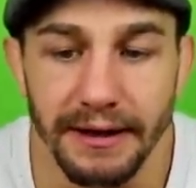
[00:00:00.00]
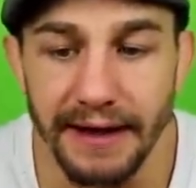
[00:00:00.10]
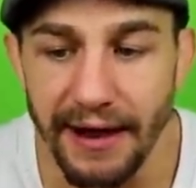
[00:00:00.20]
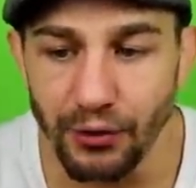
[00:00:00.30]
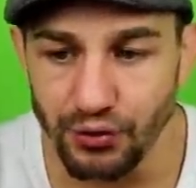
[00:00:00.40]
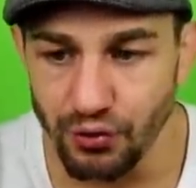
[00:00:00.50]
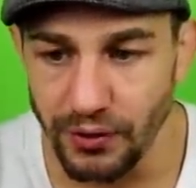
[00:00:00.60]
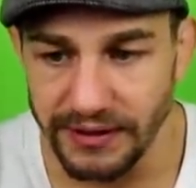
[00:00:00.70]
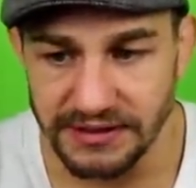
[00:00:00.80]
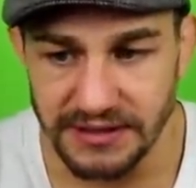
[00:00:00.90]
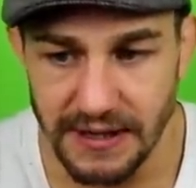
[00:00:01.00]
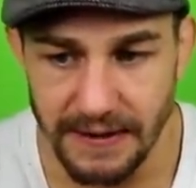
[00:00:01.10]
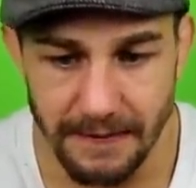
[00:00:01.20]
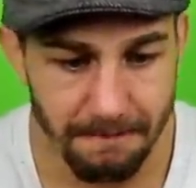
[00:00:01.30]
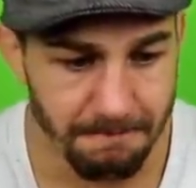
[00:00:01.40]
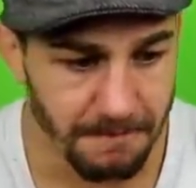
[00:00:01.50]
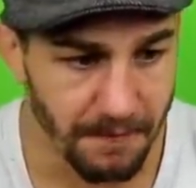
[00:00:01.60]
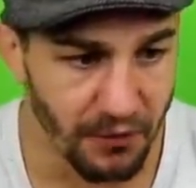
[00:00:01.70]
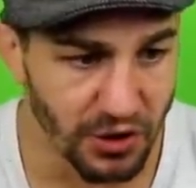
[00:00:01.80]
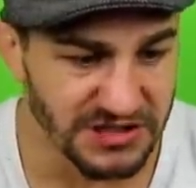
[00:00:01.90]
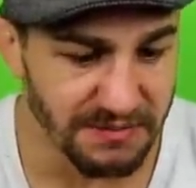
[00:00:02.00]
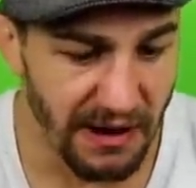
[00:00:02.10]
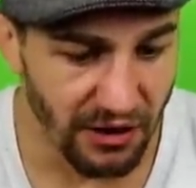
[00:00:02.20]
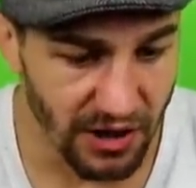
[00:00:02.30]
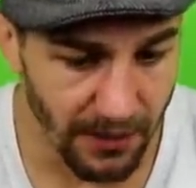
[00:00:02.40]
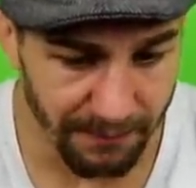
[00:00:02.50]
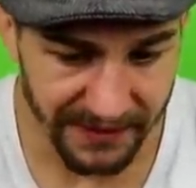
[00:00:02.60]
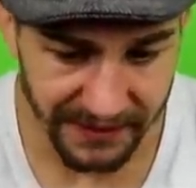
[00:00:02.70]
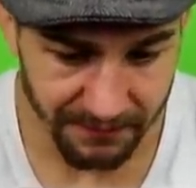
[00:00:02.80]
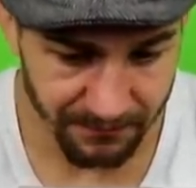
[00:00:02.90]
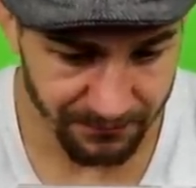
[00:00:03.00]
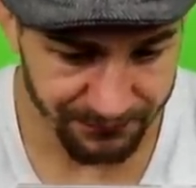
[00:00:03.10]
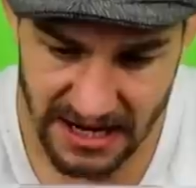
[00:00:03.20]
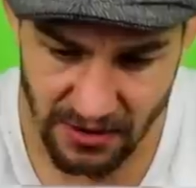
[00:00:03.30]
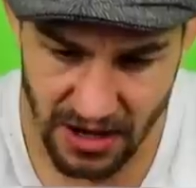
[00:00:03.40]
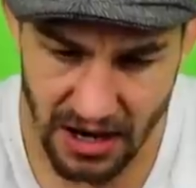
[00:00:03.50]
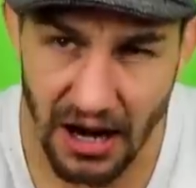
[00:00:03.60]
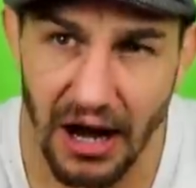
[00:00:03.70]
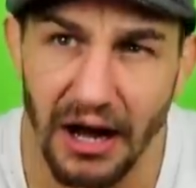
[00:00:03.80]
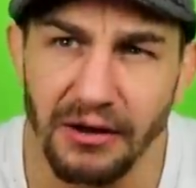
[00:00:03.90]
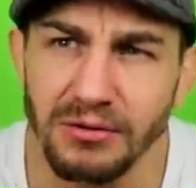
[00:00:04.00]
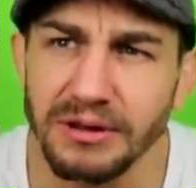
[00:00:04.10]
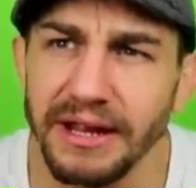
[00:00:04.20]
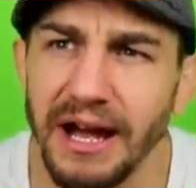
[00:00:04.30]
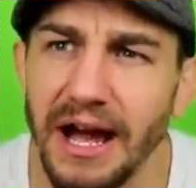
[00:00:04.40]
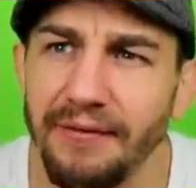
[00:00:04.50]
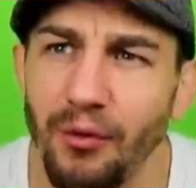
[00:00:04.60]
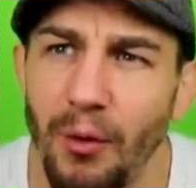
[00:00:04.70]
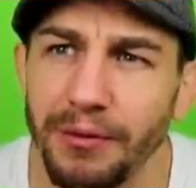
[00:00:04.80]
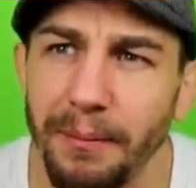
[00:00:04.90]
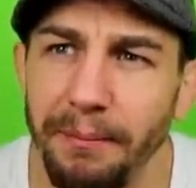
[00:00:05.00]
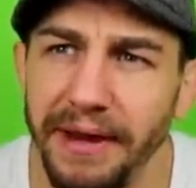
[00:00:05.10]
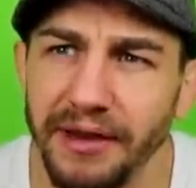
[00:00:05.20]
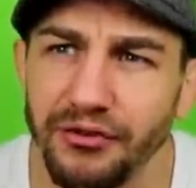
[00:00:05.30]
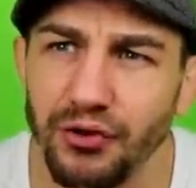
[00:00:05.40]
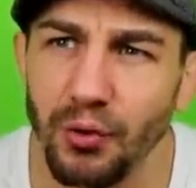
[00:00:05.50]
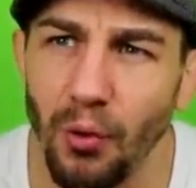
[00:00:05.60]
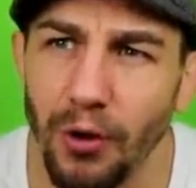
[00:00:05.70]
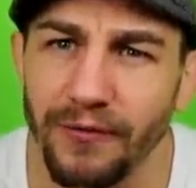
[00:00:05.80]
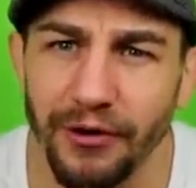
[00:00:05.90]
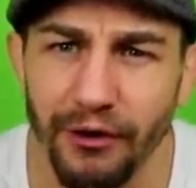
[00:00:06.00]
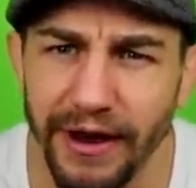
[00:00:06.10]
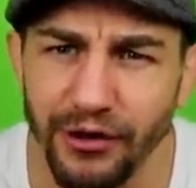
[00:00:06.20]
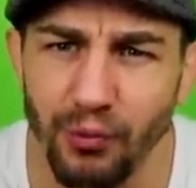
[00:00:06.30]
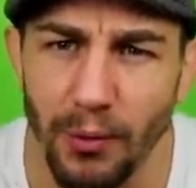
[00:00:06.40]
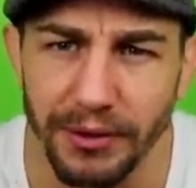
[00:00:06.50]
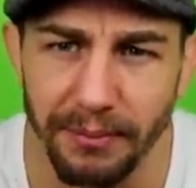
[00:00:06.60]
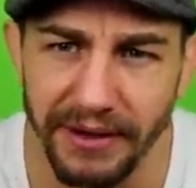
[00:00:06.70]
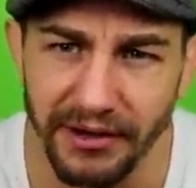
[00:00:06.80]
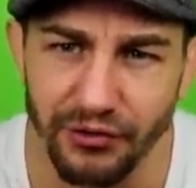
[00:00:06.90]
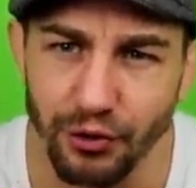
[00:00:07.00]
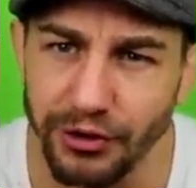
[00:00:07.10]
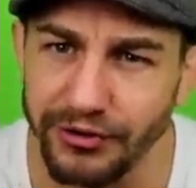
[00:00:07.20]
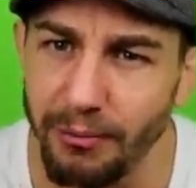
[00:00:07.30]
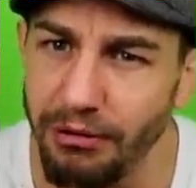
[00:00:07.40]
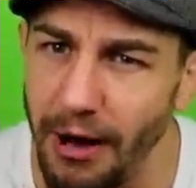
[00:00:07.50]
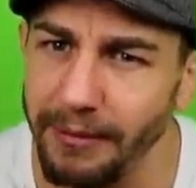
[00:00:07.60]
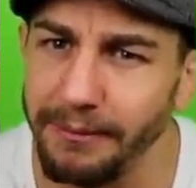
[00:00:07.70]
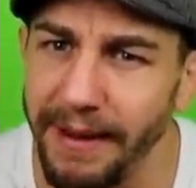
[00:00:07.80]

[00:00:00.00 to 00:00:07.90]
Nendoroids from Good Smile Company. Now, I don't think I have the one with the Pikachu, or if there is one with the Pikachu, because they'll probably